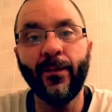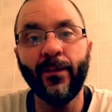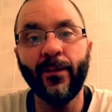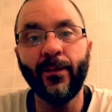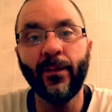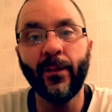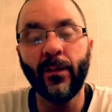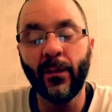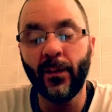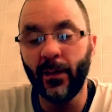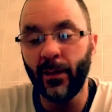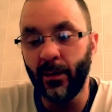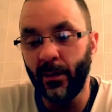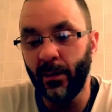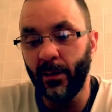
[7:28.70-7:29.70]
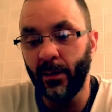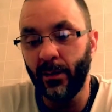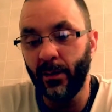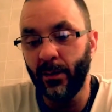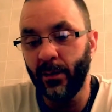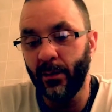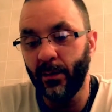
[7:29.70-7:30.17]

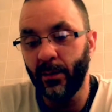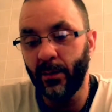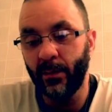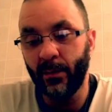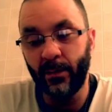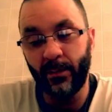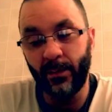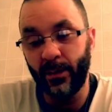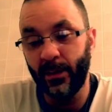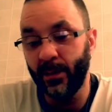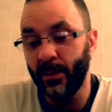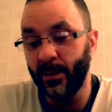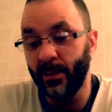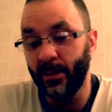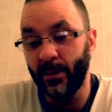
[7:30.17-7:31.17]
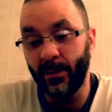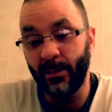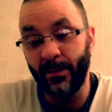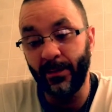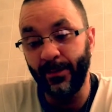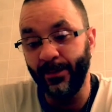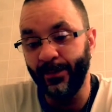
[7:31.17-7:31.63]

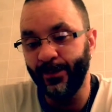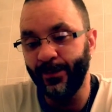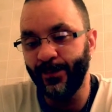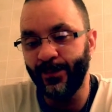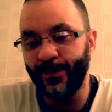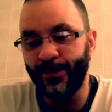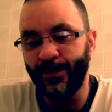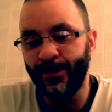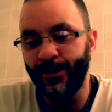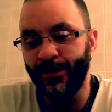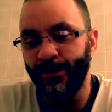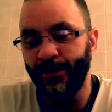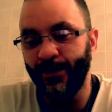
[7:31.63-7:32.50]
(no one is talking)